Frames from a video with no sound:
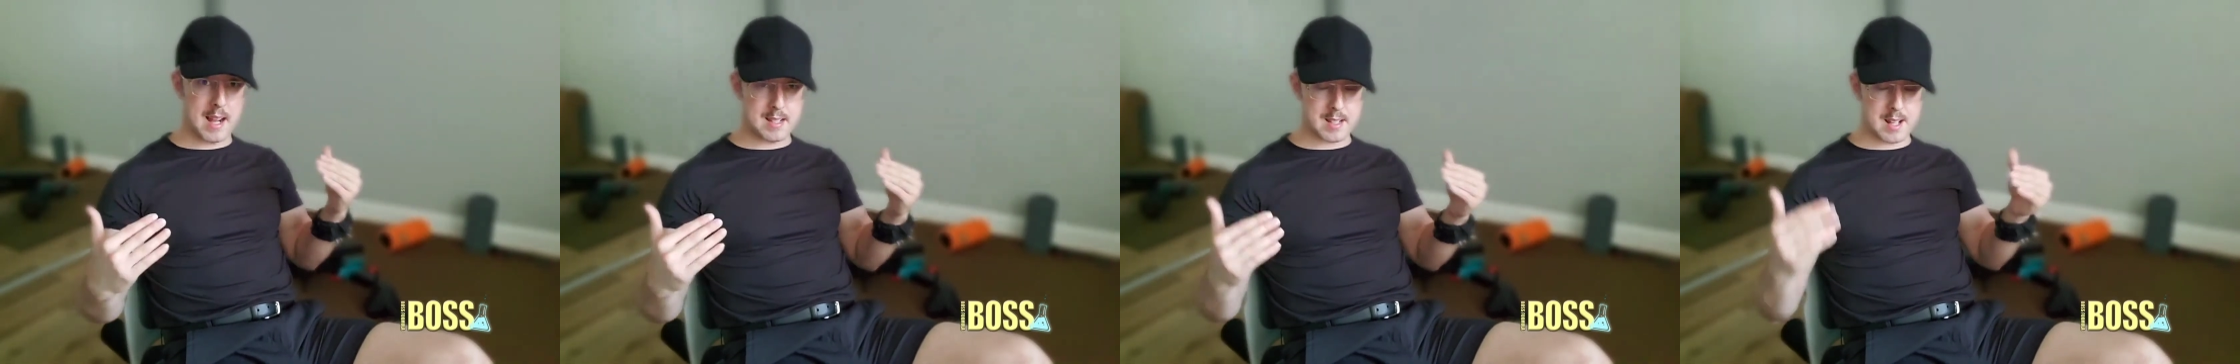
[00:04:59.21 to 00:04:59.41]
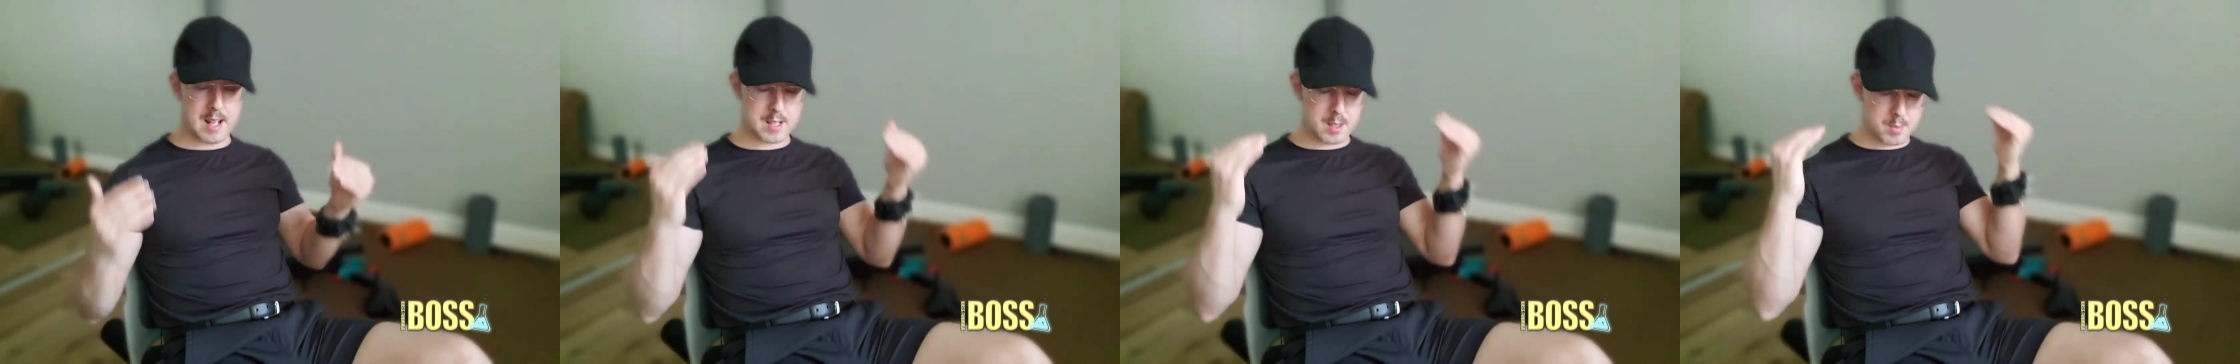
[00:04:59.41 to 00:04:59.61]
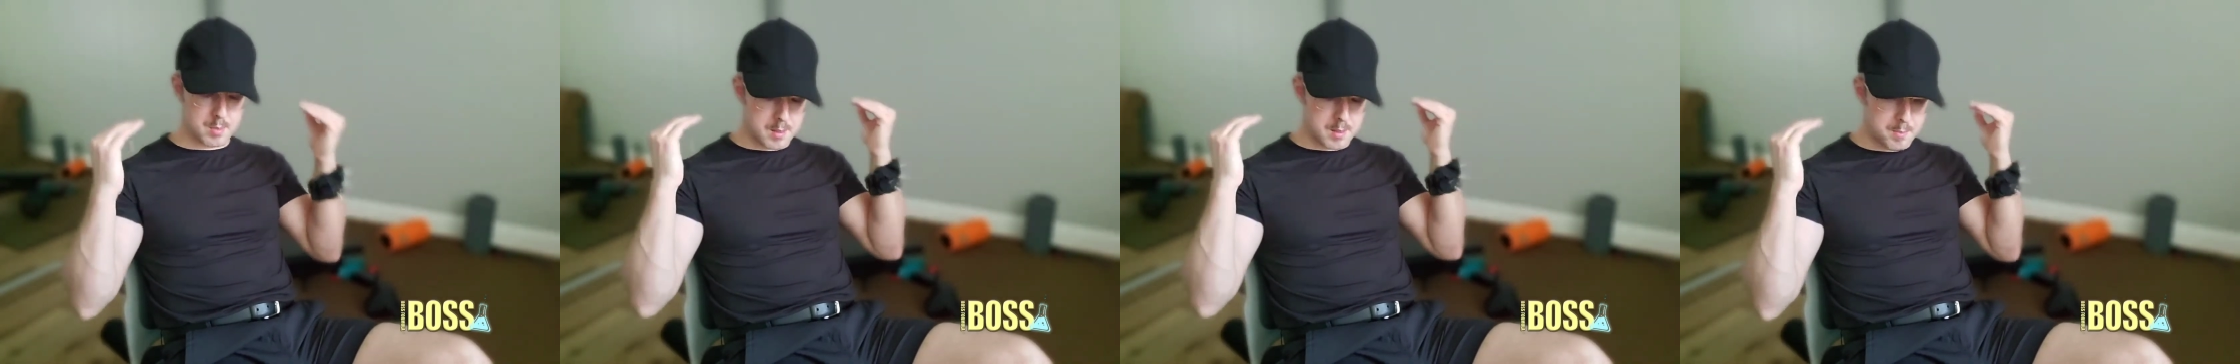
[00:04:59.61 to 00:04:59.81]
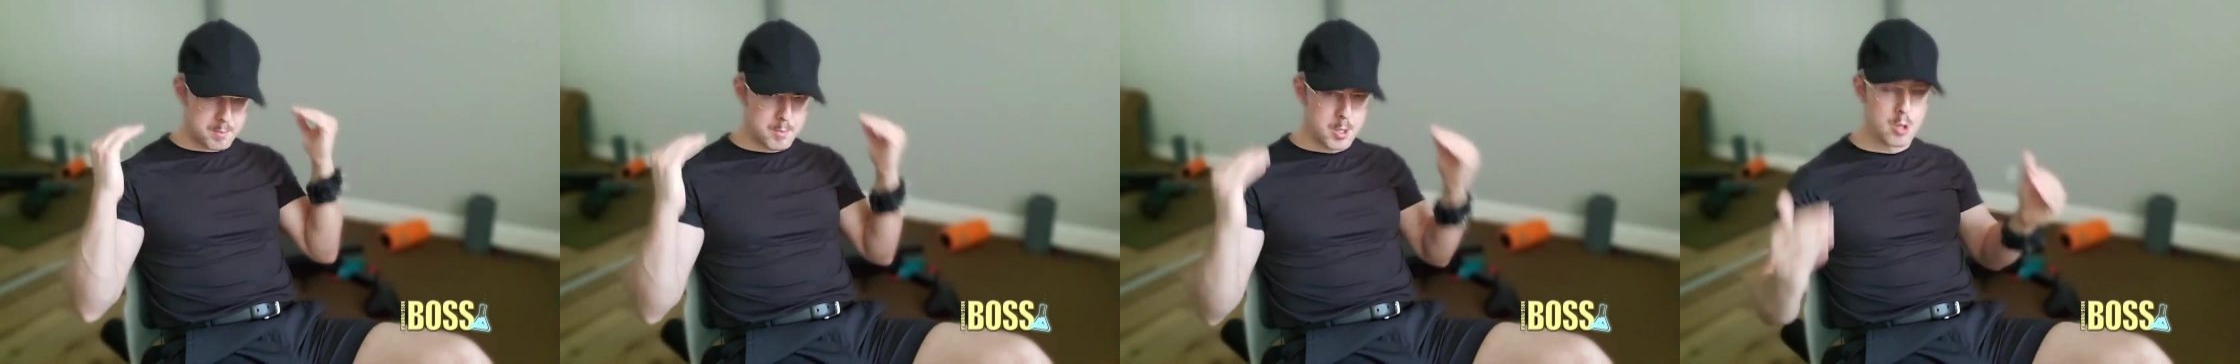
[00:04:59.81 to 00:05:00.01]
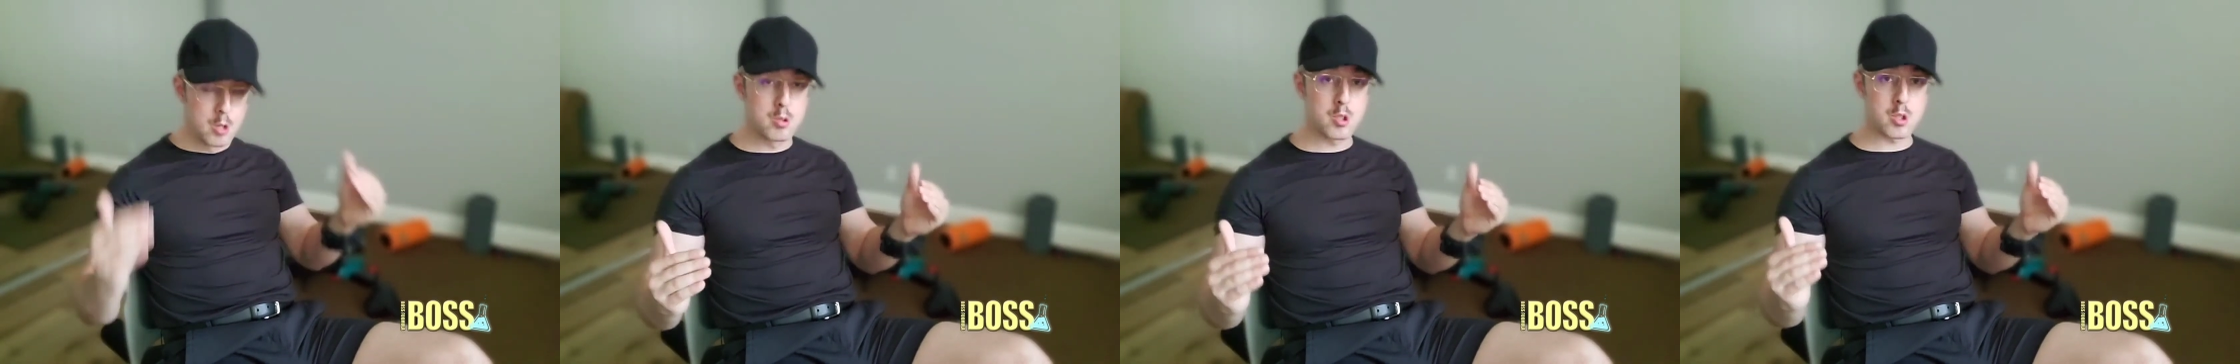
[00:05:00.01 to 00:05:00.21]
It has to be
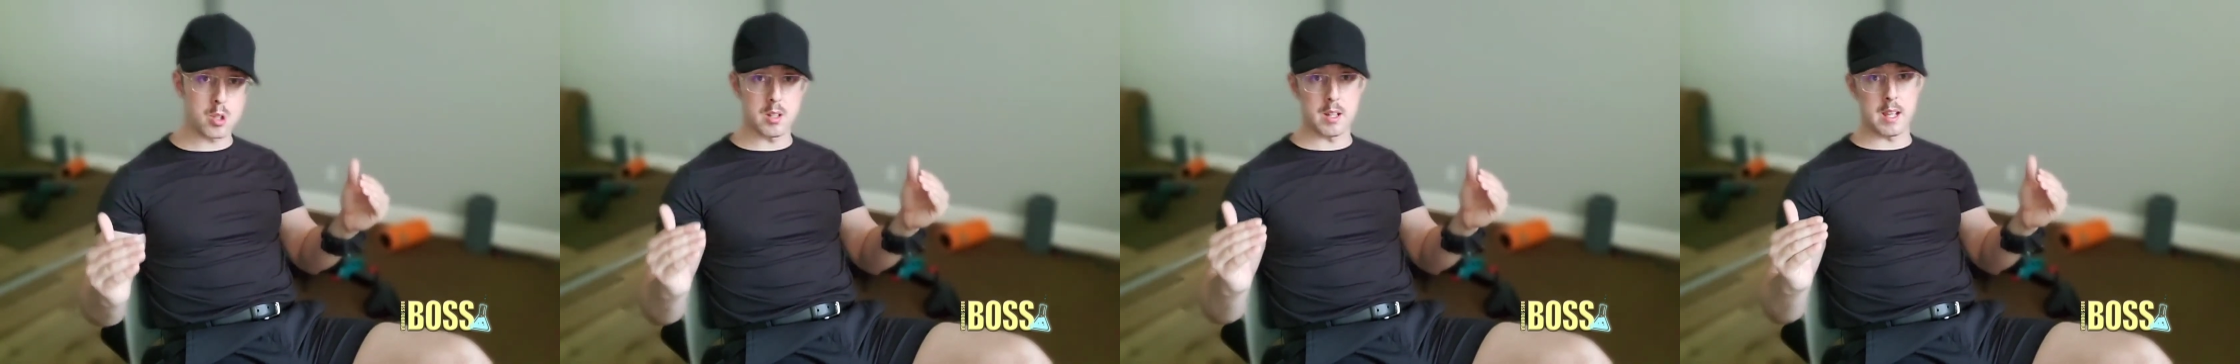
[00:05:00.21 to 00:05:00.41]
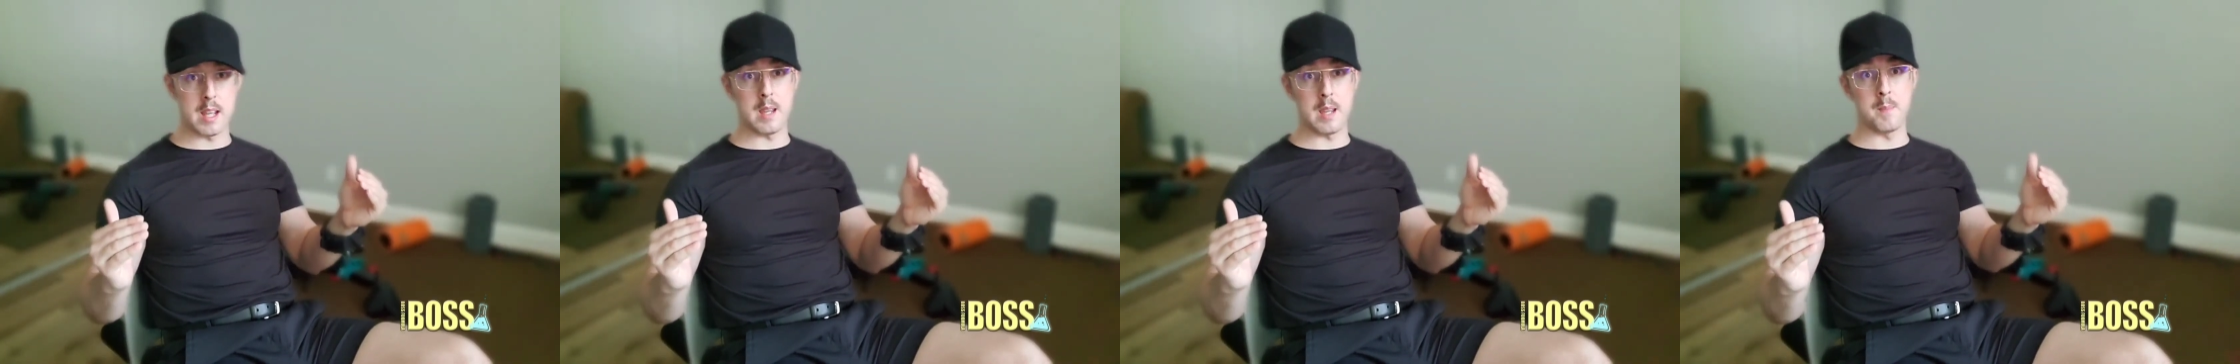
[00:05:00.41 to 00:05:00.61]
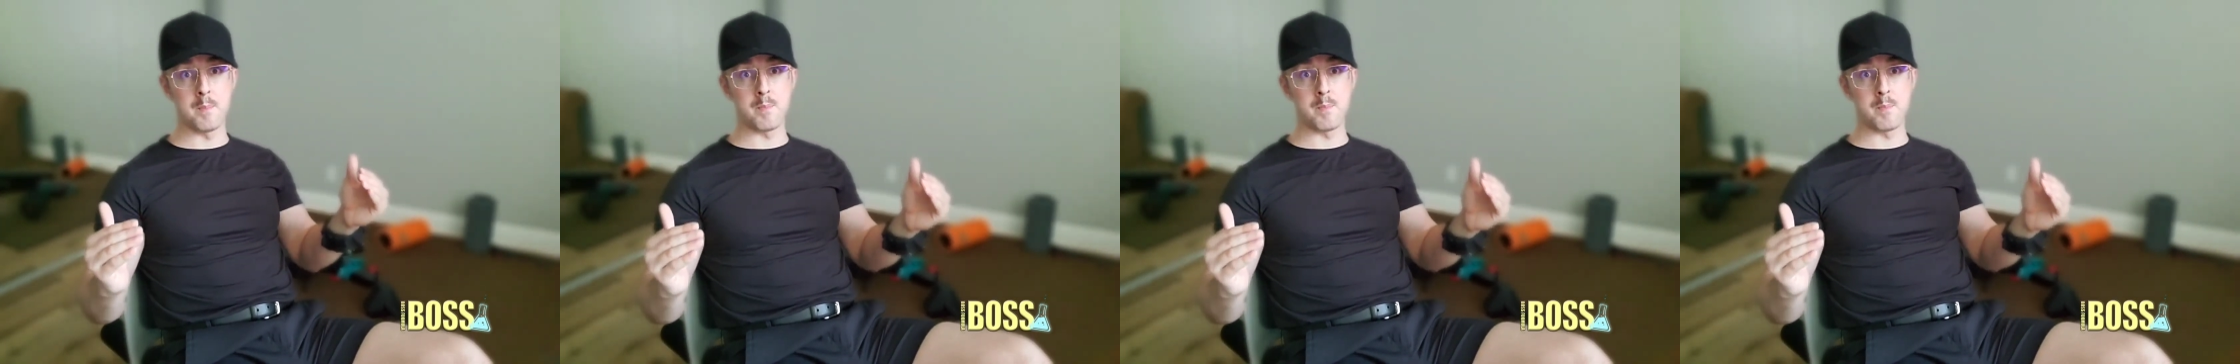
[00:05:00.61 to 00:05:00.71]
mutually.